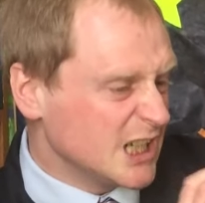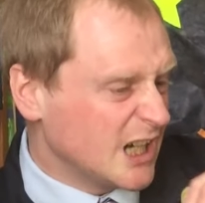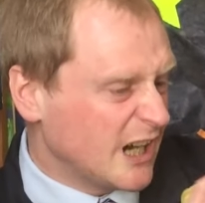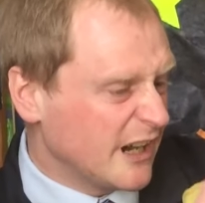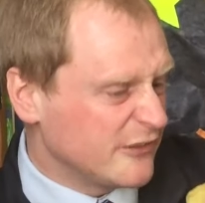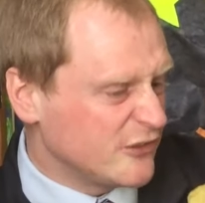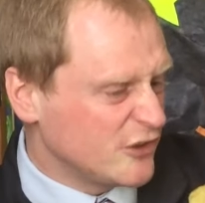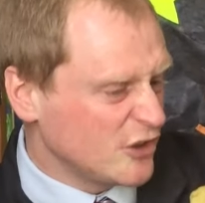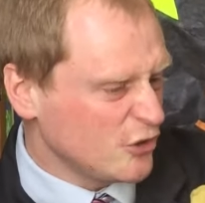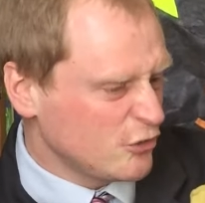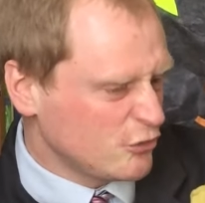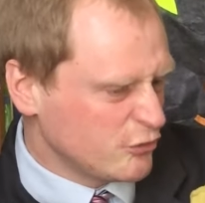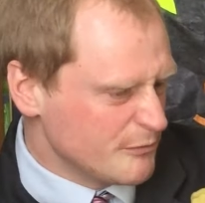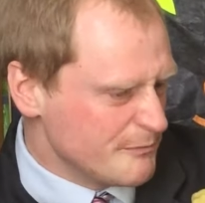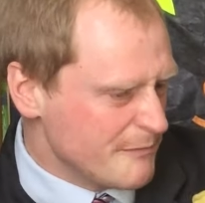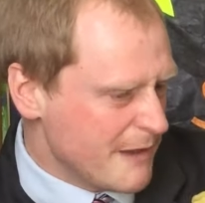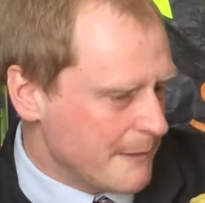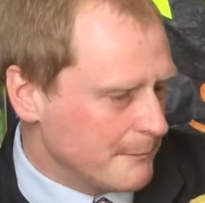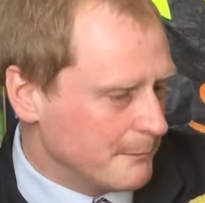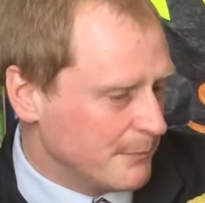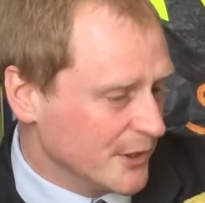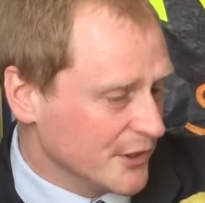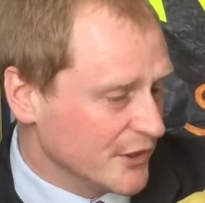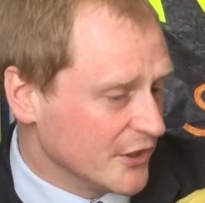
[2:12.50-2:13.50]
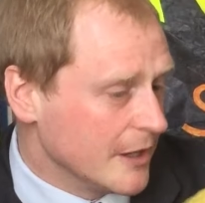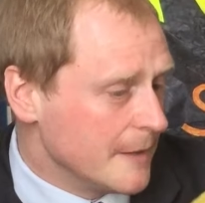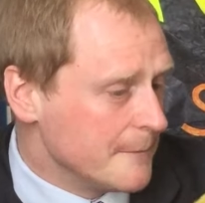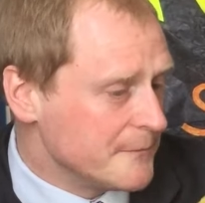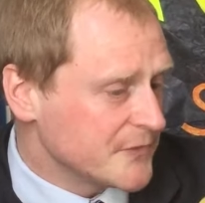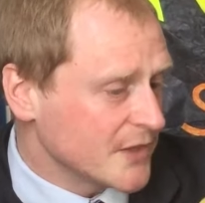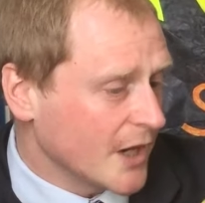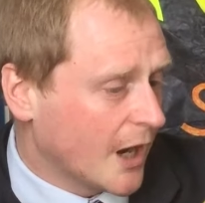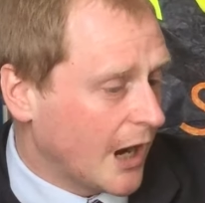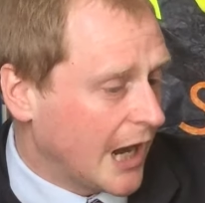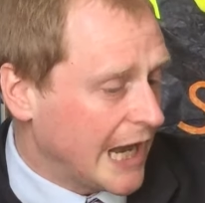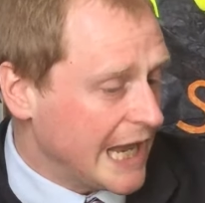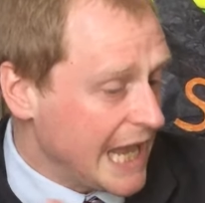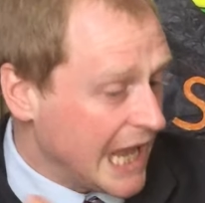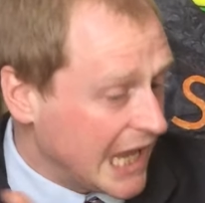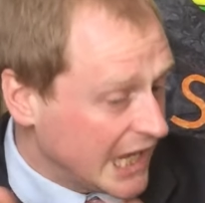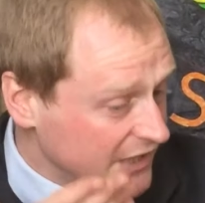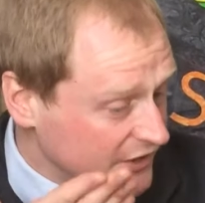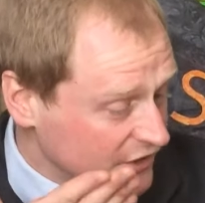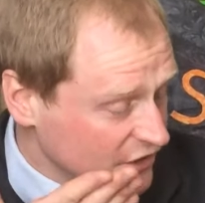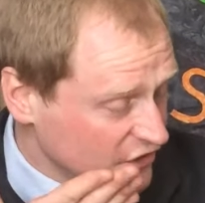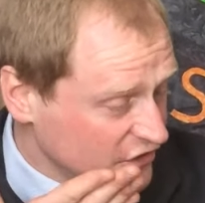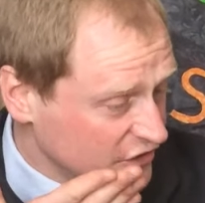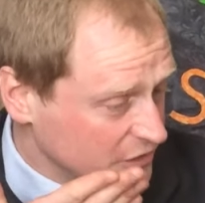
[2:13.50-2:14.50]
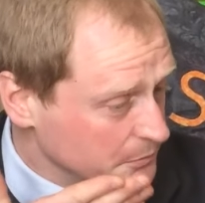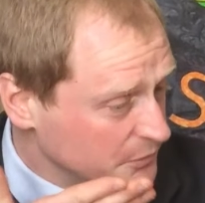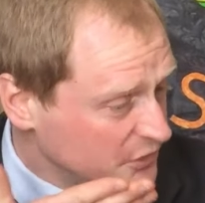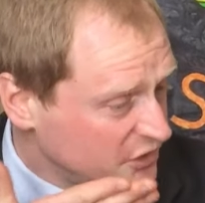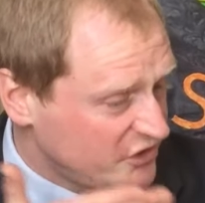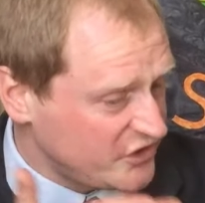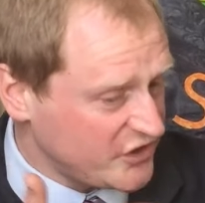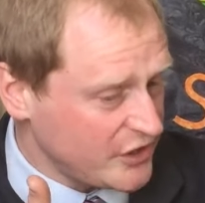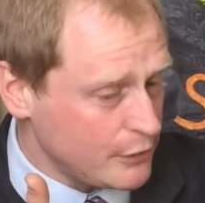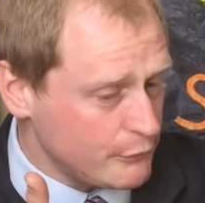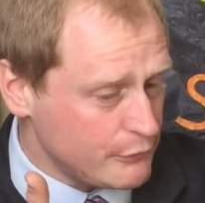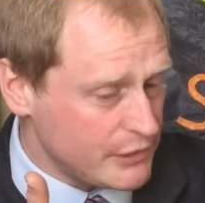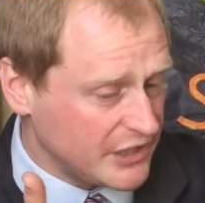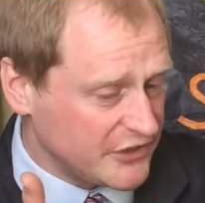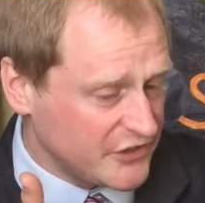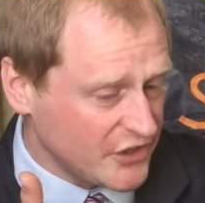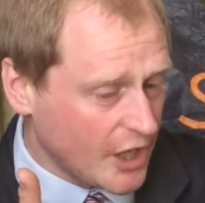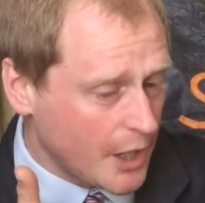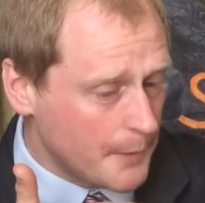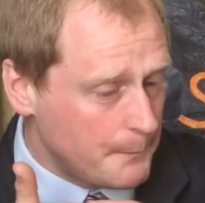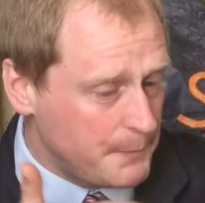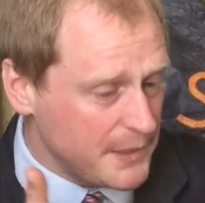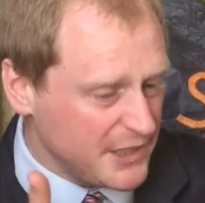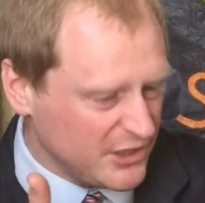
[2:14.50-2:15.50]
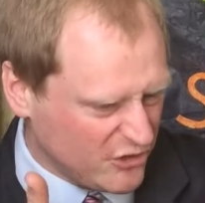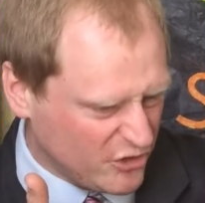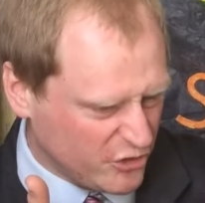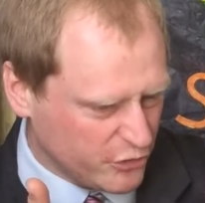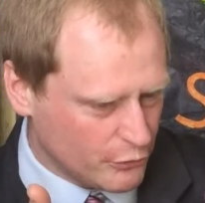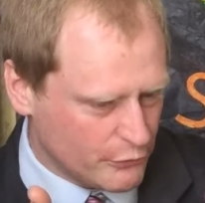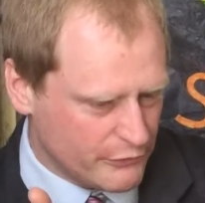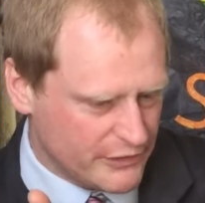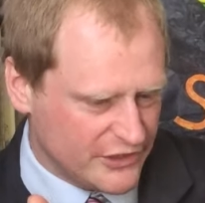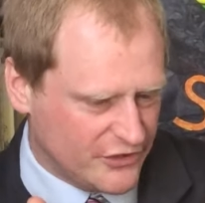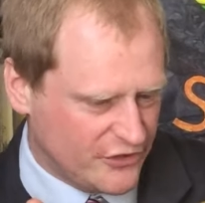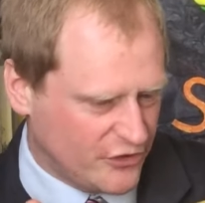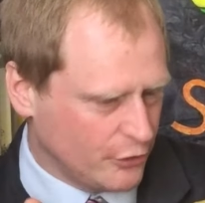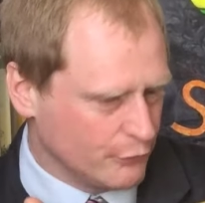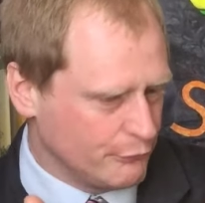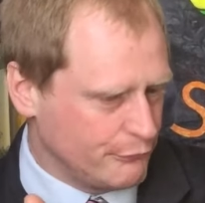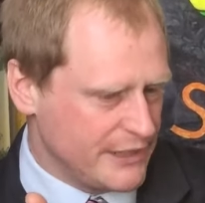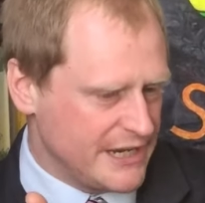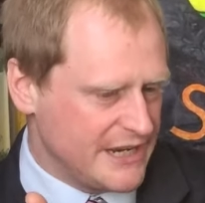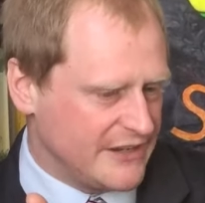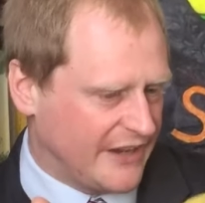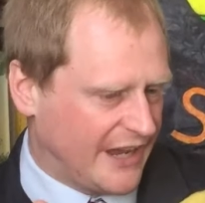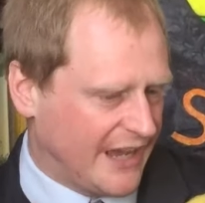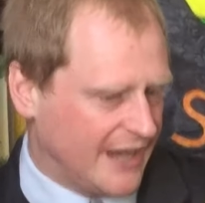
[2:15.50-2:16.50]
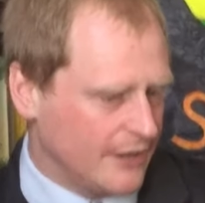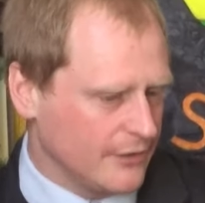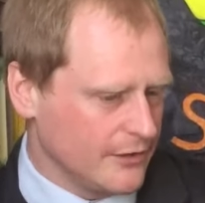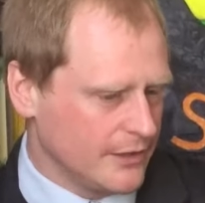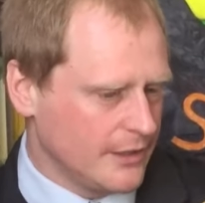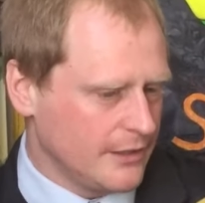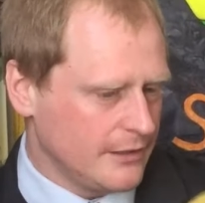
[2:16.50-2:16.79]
I've just remembered. I had some serious obituaries to read out.